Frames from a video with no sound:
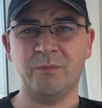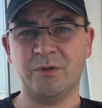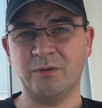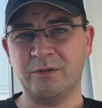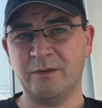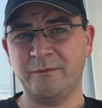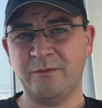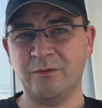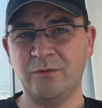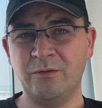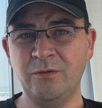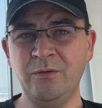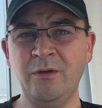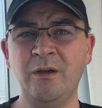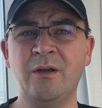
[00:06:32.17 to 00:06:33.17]
because if you
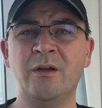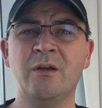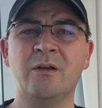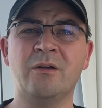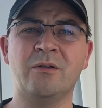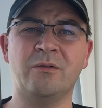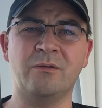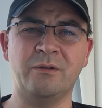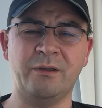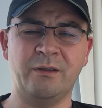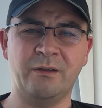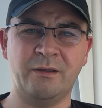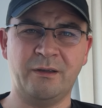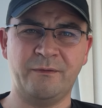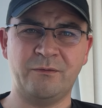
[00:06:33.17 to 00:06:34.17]
do, you'll
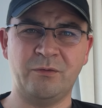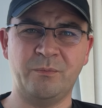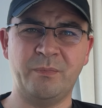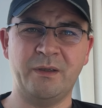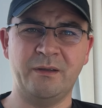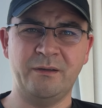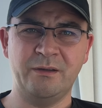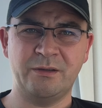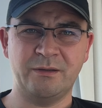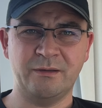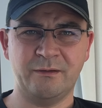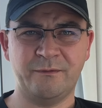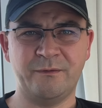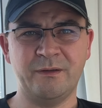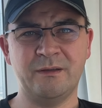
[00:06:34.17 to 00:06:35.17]
either have to pay
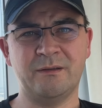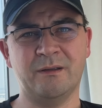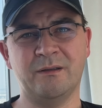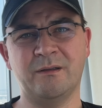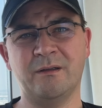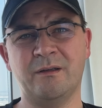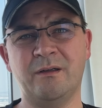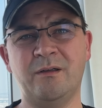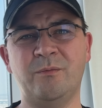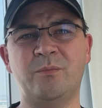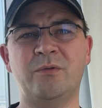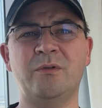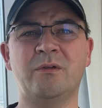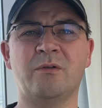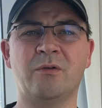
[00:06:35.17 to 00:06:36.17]
additional fees at the
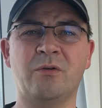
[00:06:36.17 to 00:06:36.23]
airport